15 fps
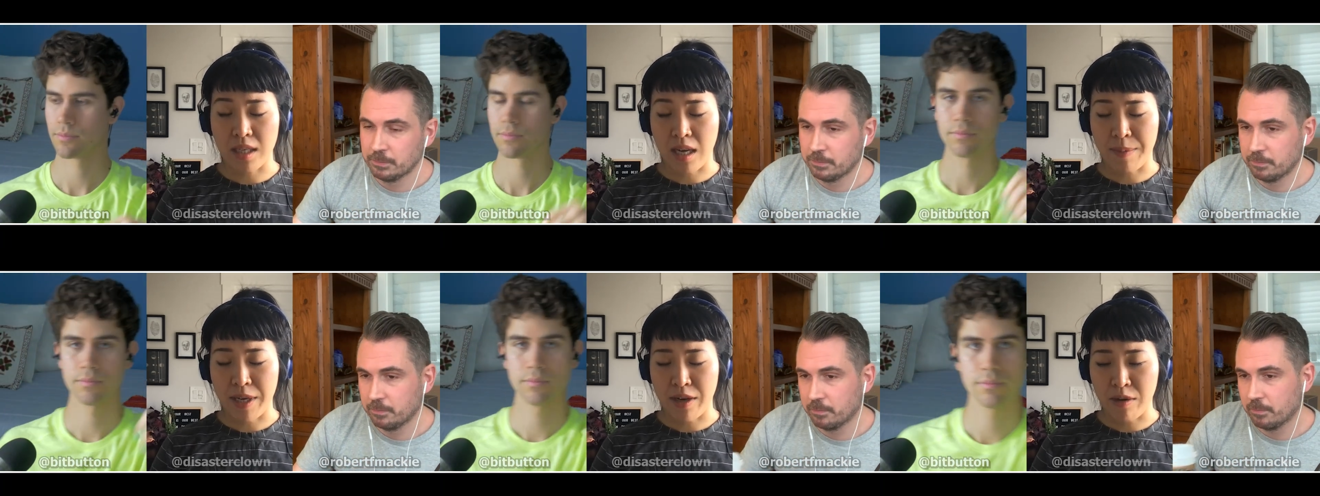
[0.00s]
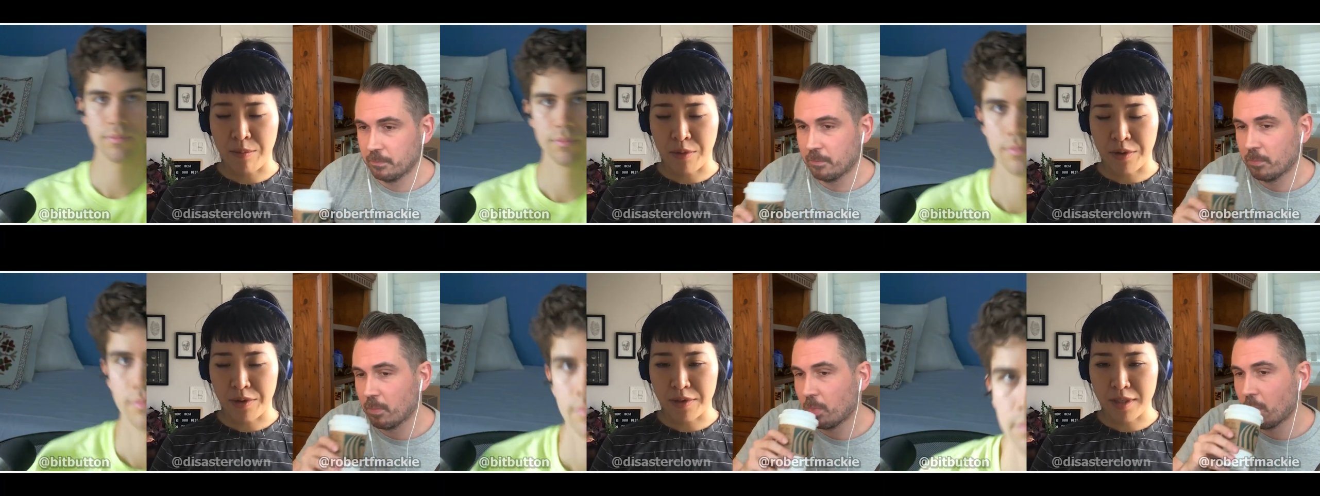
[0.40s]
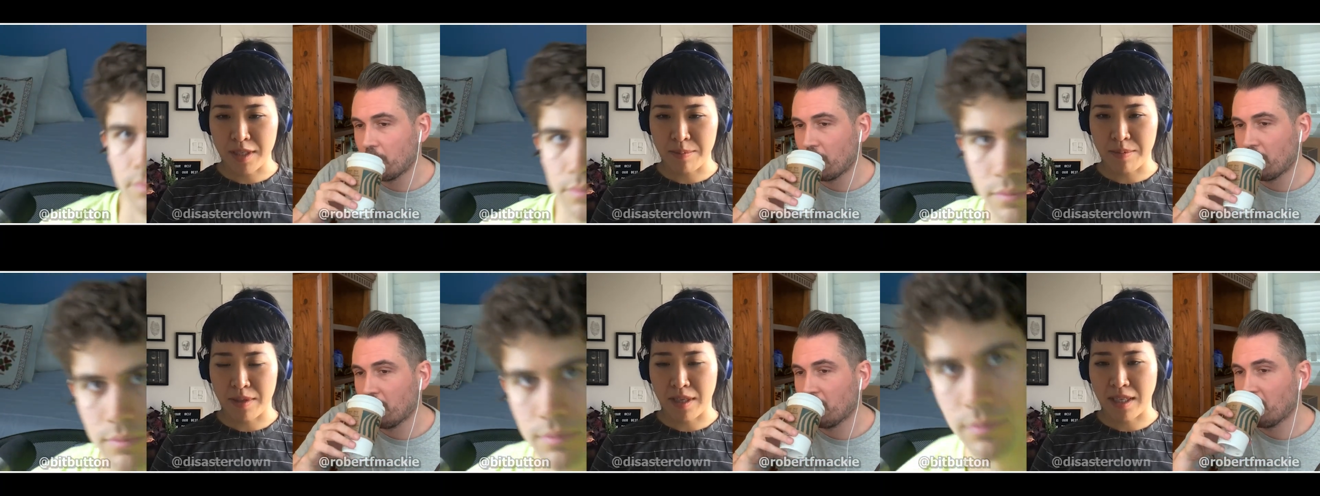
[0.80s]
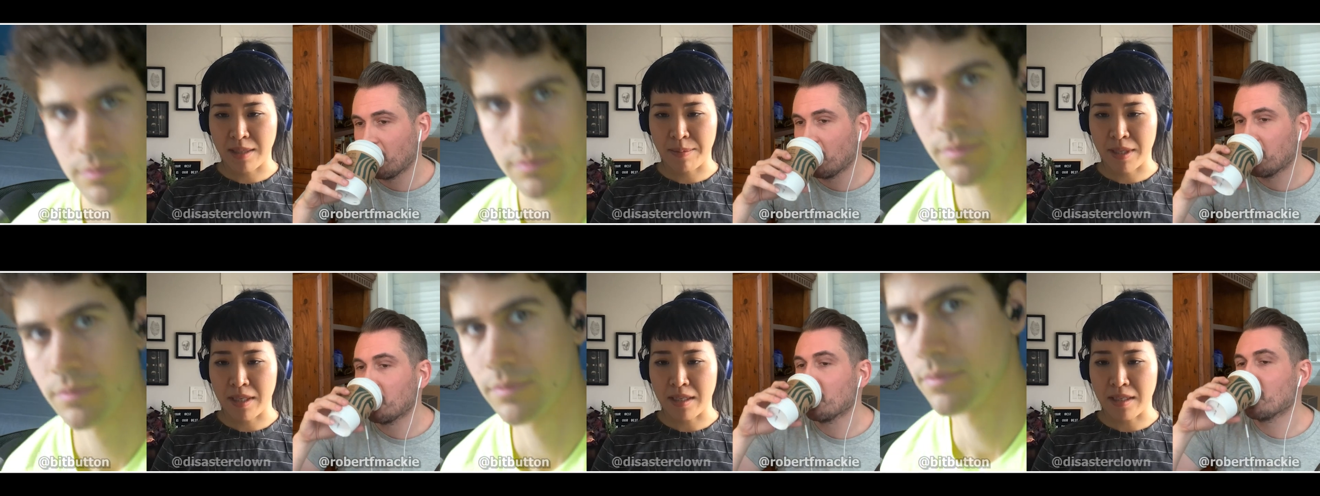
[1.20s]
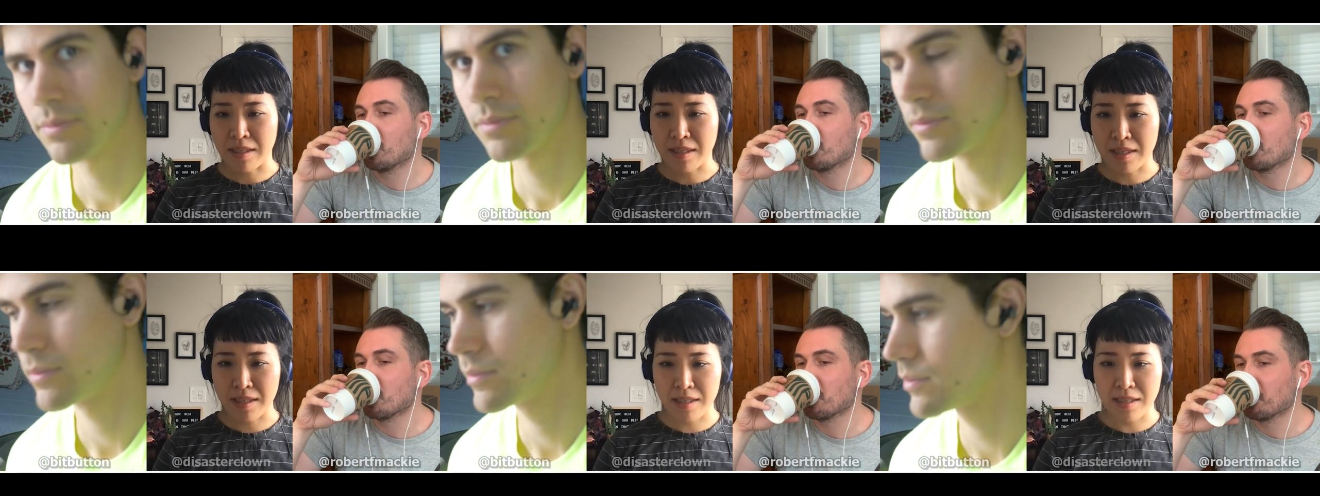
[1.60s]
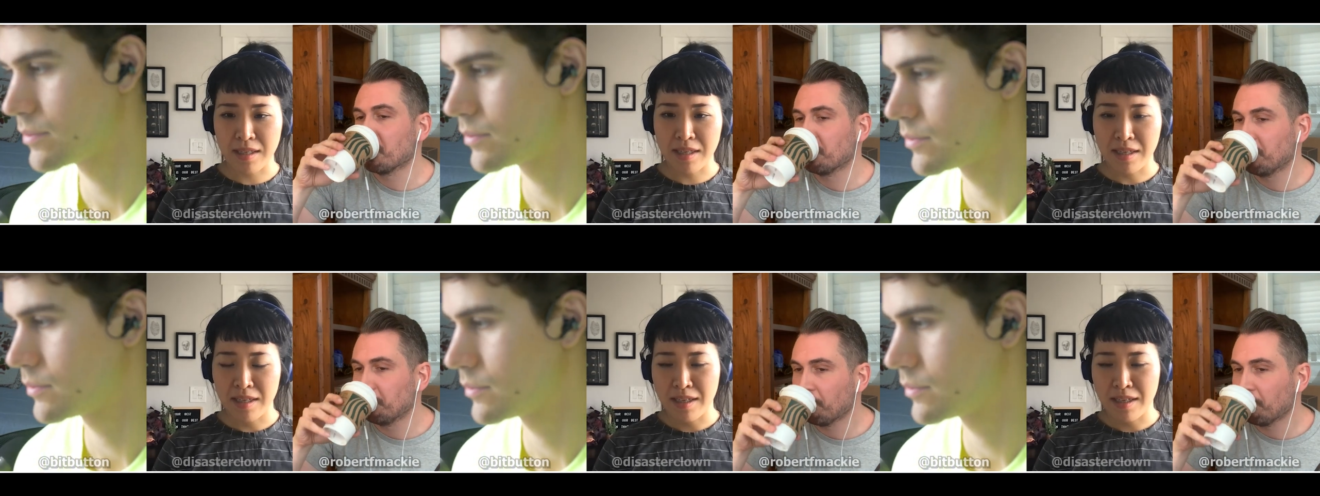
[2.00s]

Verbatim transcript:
Speaker 1: the time at air borders, but that's because